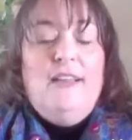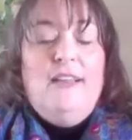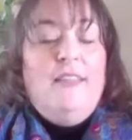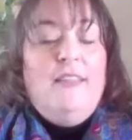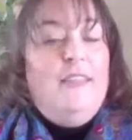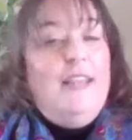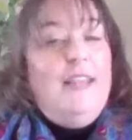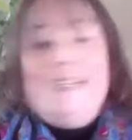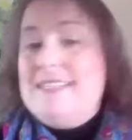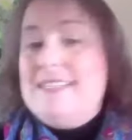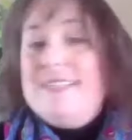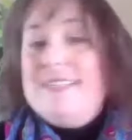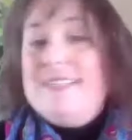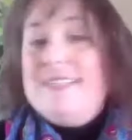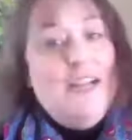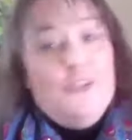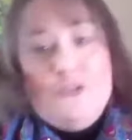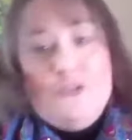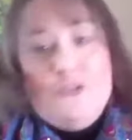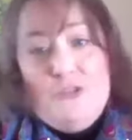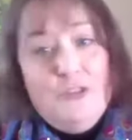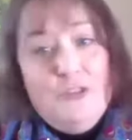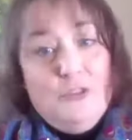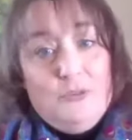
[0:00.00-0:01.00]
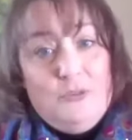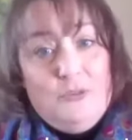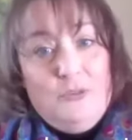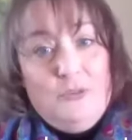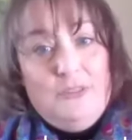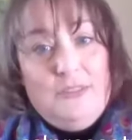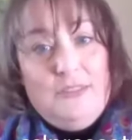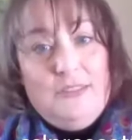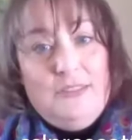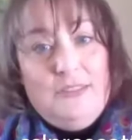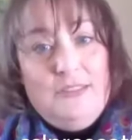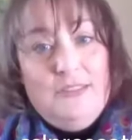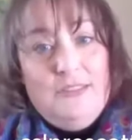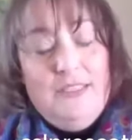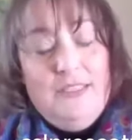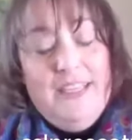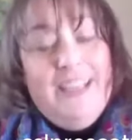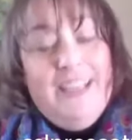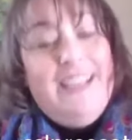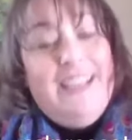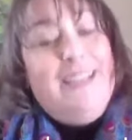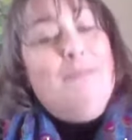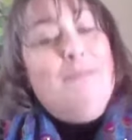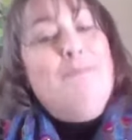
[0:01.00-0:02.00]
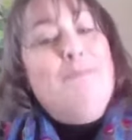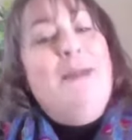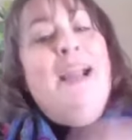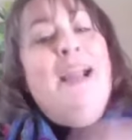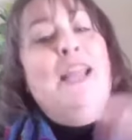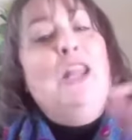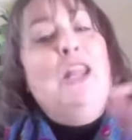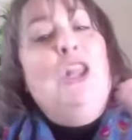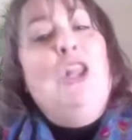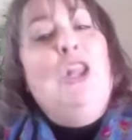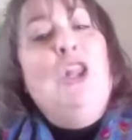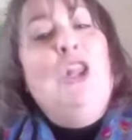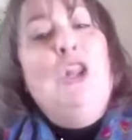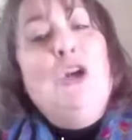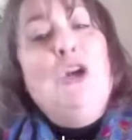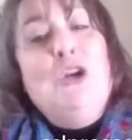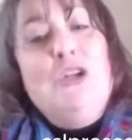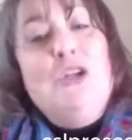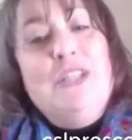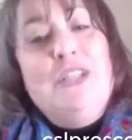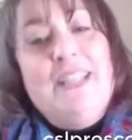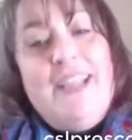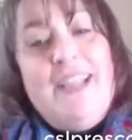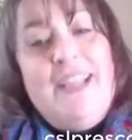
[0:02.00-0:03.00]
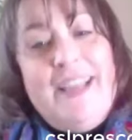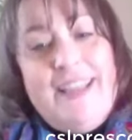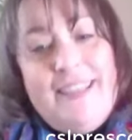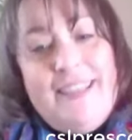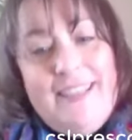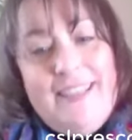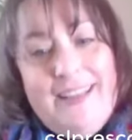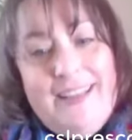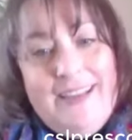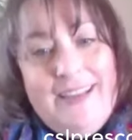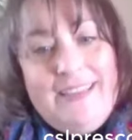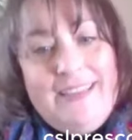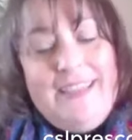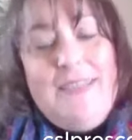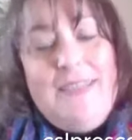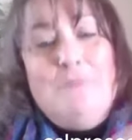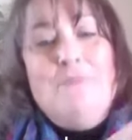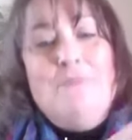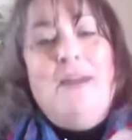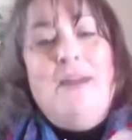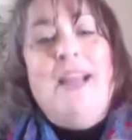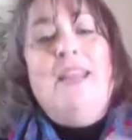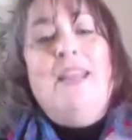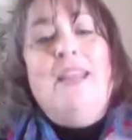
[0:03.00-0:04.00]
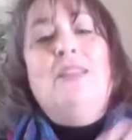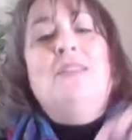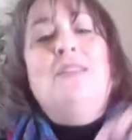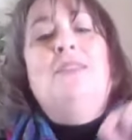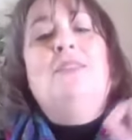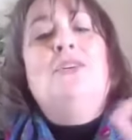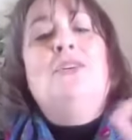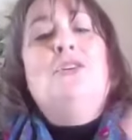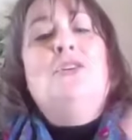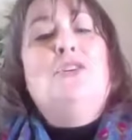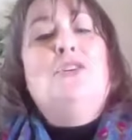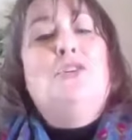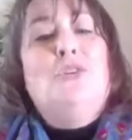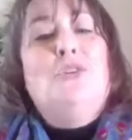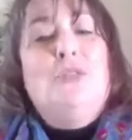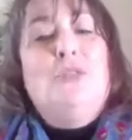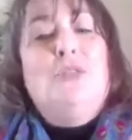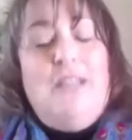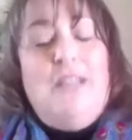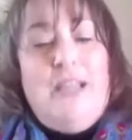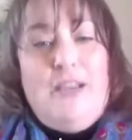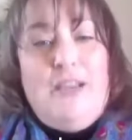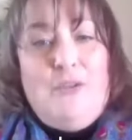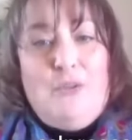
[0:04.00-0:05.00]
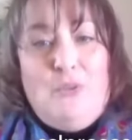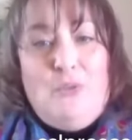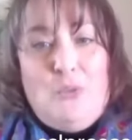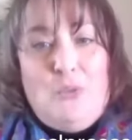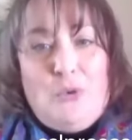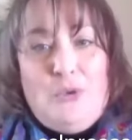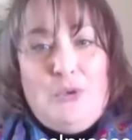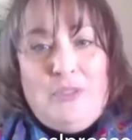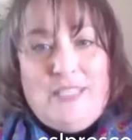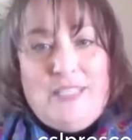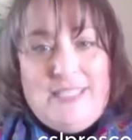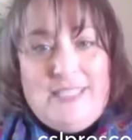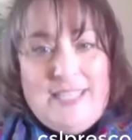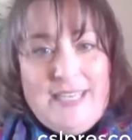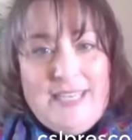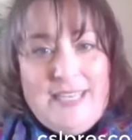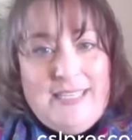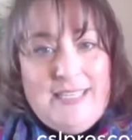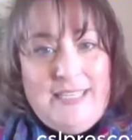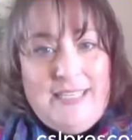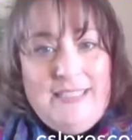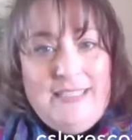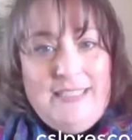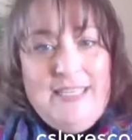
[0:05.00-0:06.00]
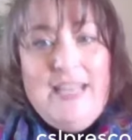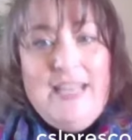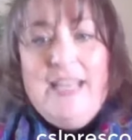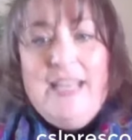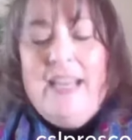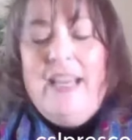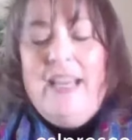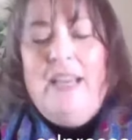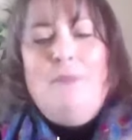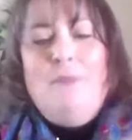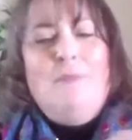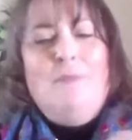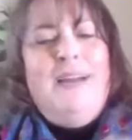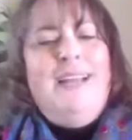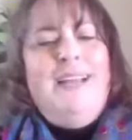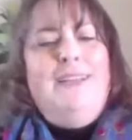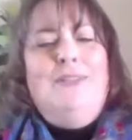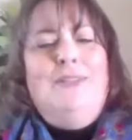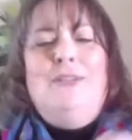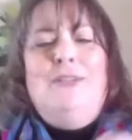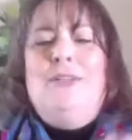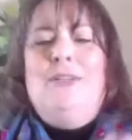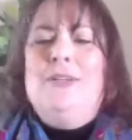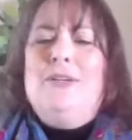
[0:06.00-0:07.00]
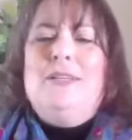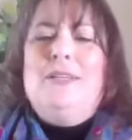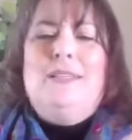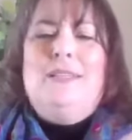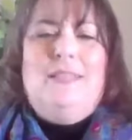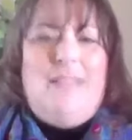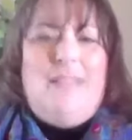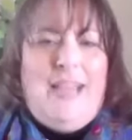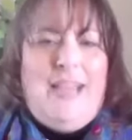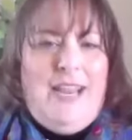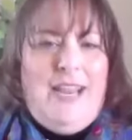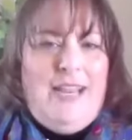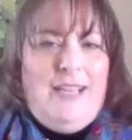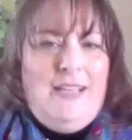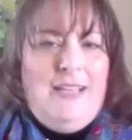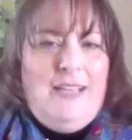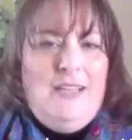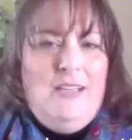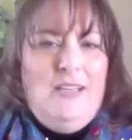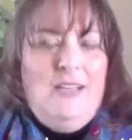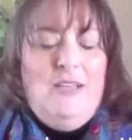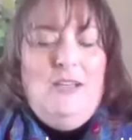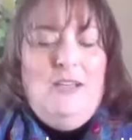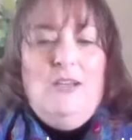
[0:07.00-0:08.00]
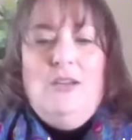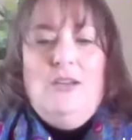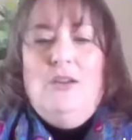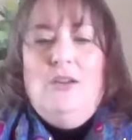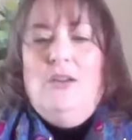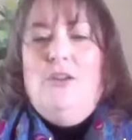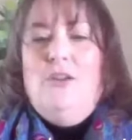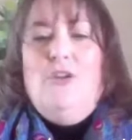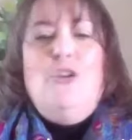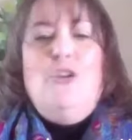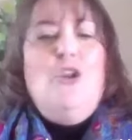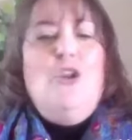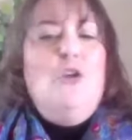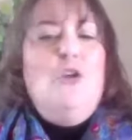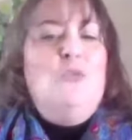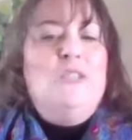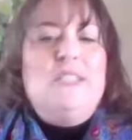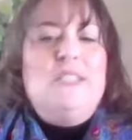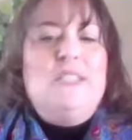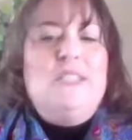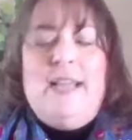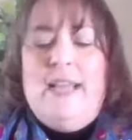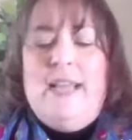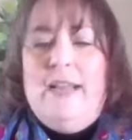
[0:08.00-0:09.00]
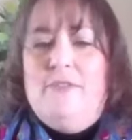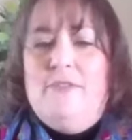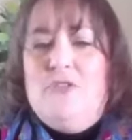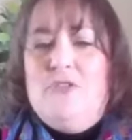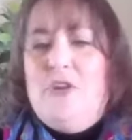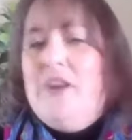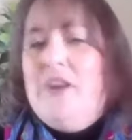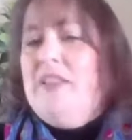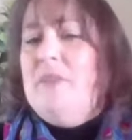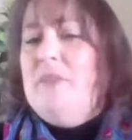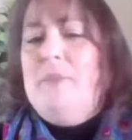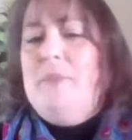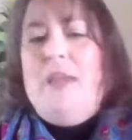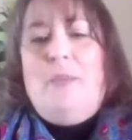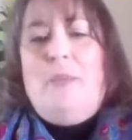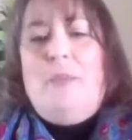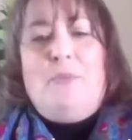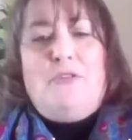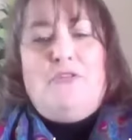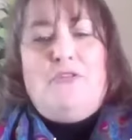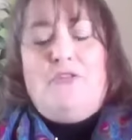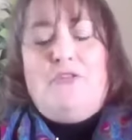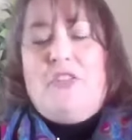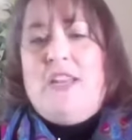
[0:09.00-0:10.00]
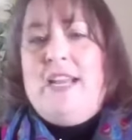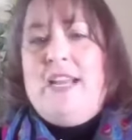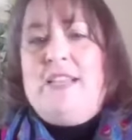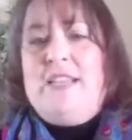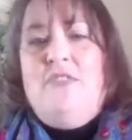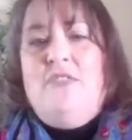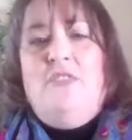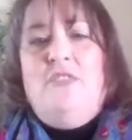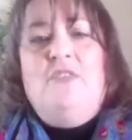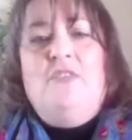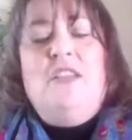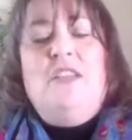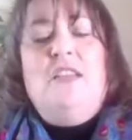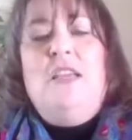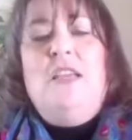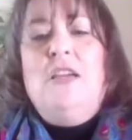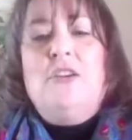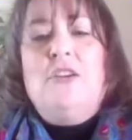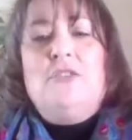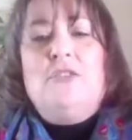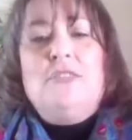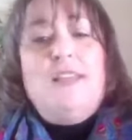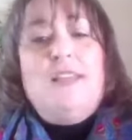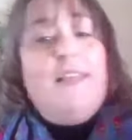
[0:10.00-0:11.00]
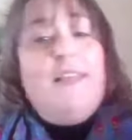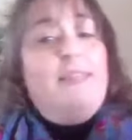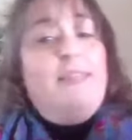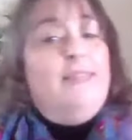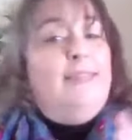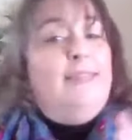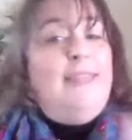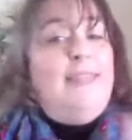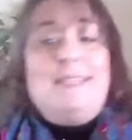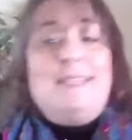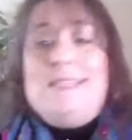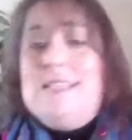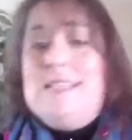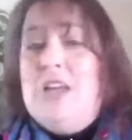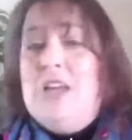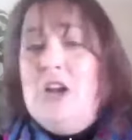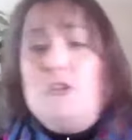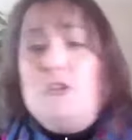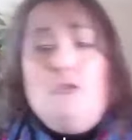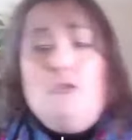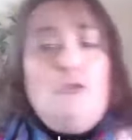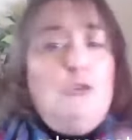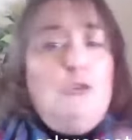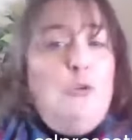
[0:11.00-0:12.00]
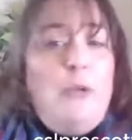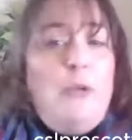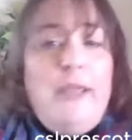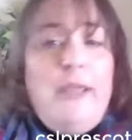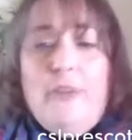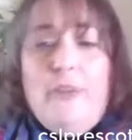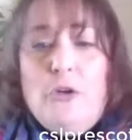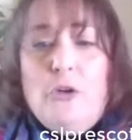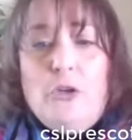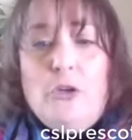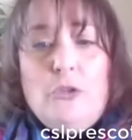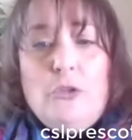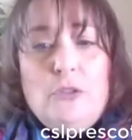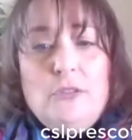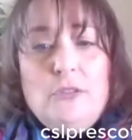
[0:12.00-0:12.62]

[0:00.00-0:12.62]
That's not true. It might look like that. It might look like the world is ending. It might look like no one's going to have toilet paper for the next 50 years. That's not true either.